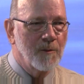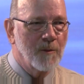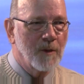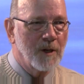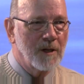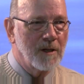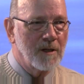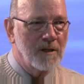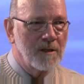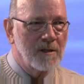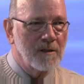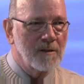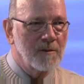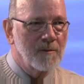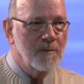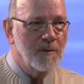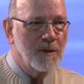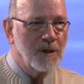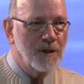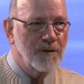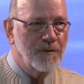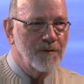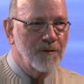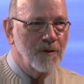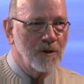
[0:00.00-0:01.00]
And
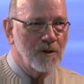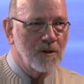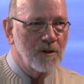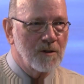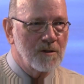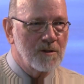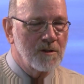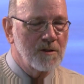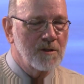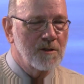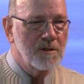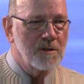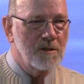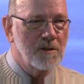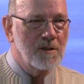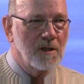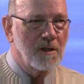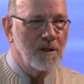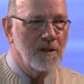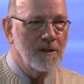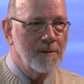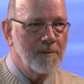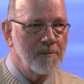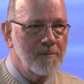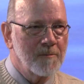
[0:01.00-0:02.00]
my, my
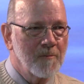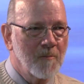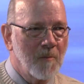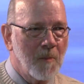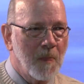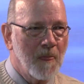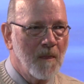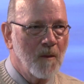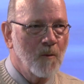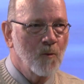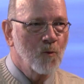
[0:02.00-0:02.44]
first um,